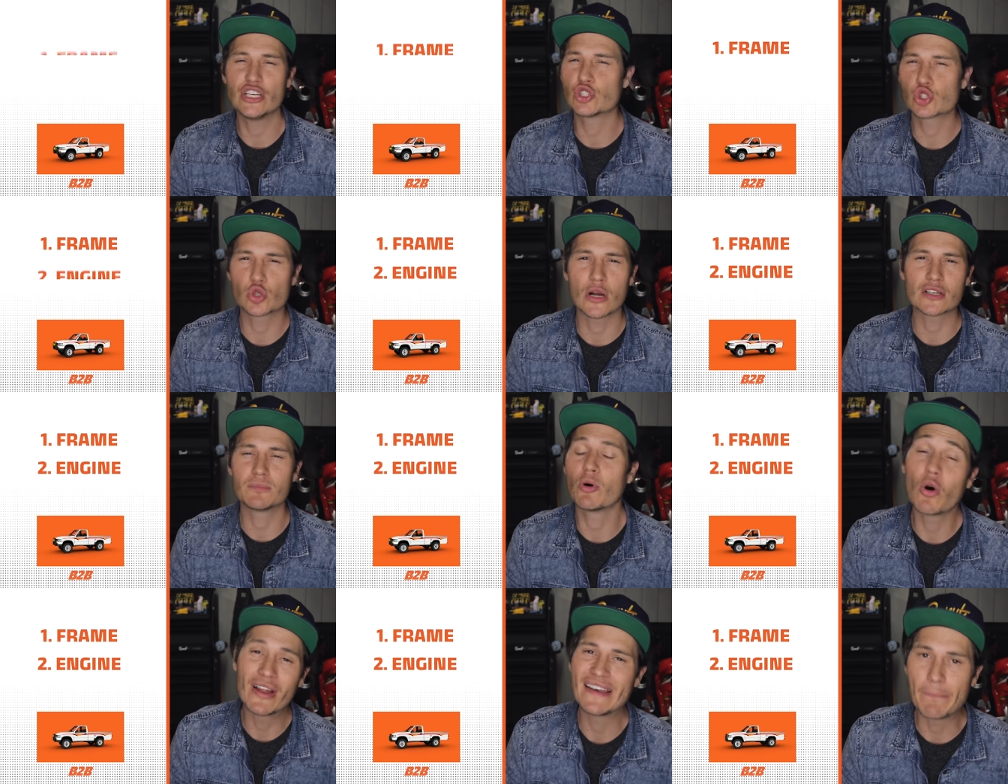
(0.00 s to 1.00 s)

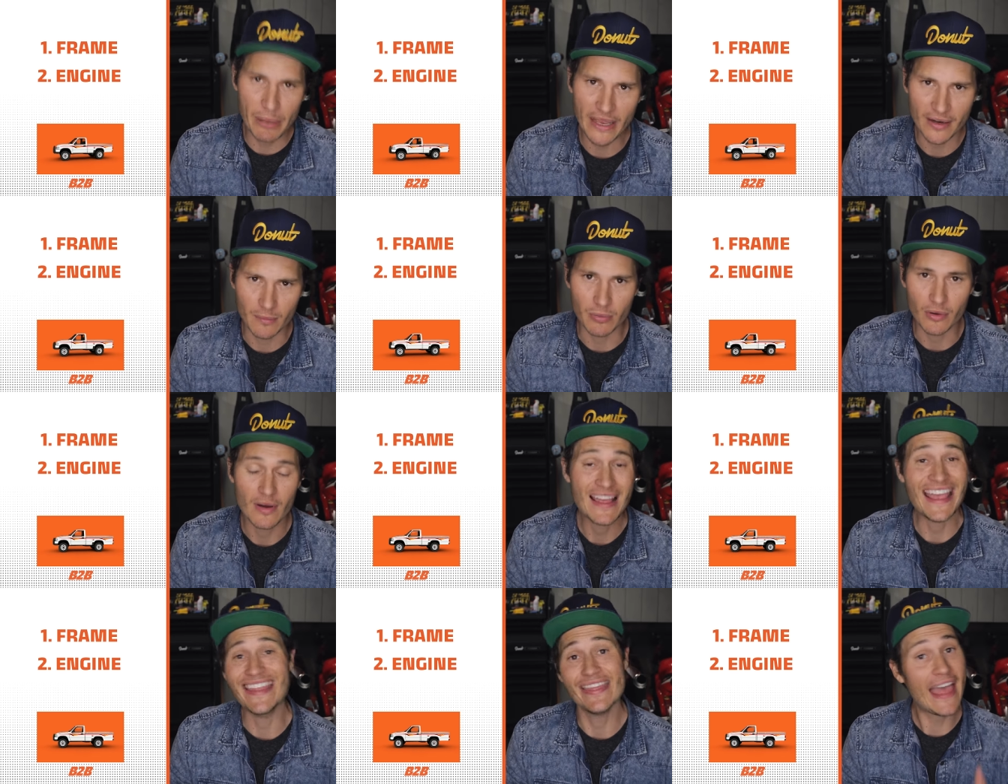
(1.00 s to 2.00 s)
indestructible, and dependable.
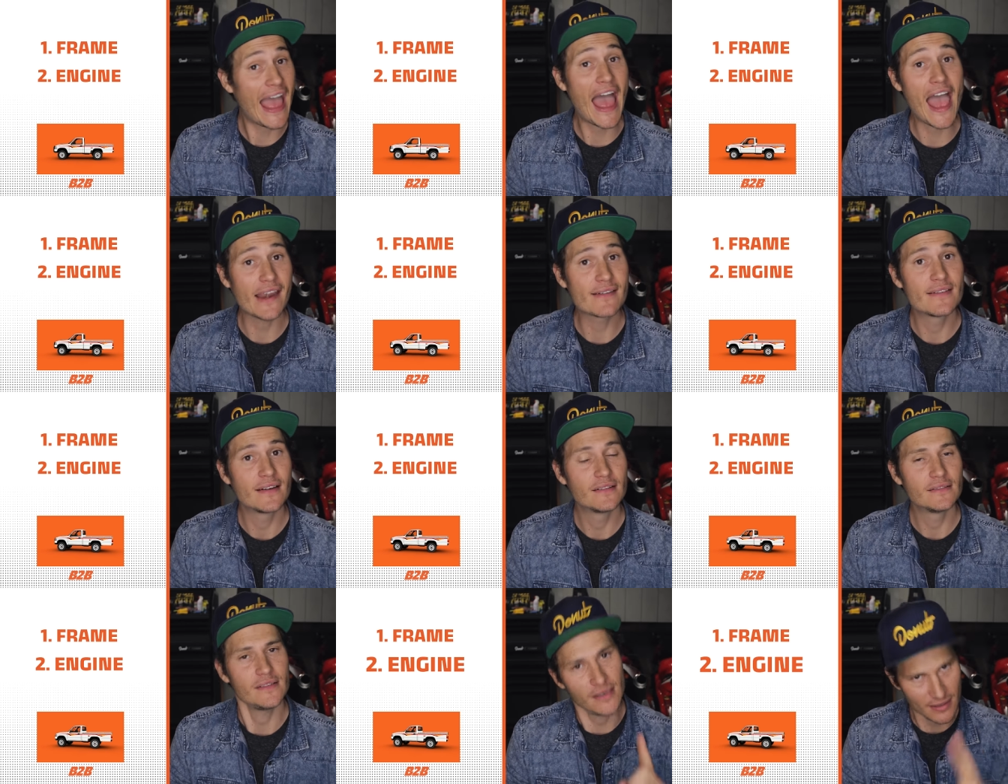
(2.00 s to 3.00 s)
And that
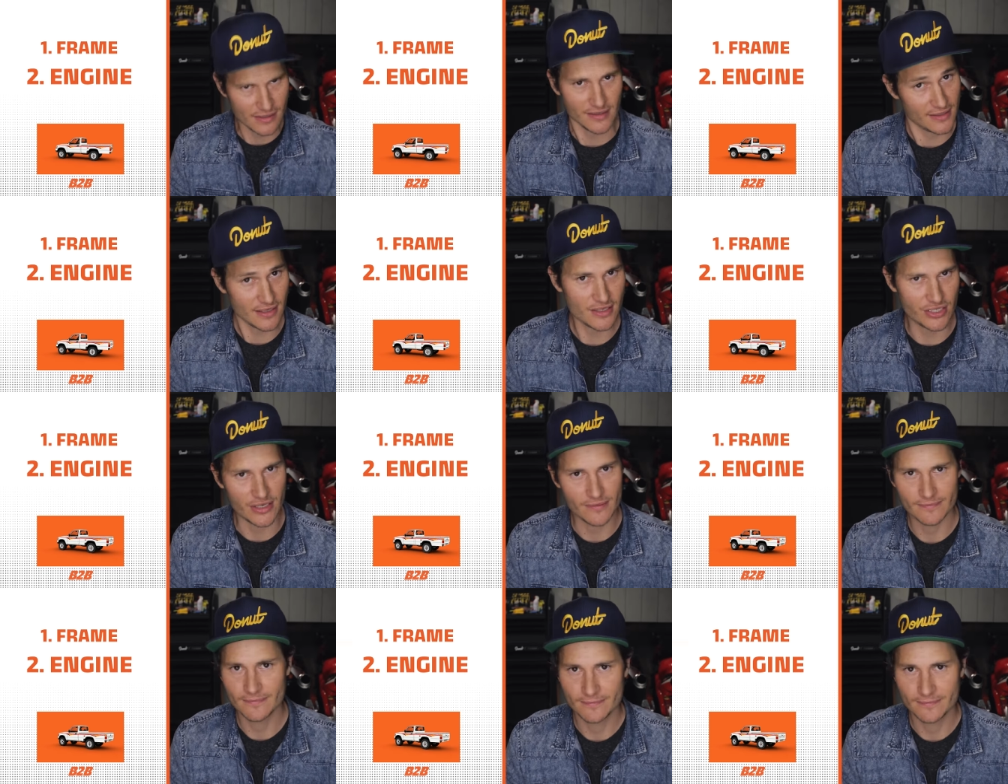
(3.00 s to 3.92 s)
is its engine.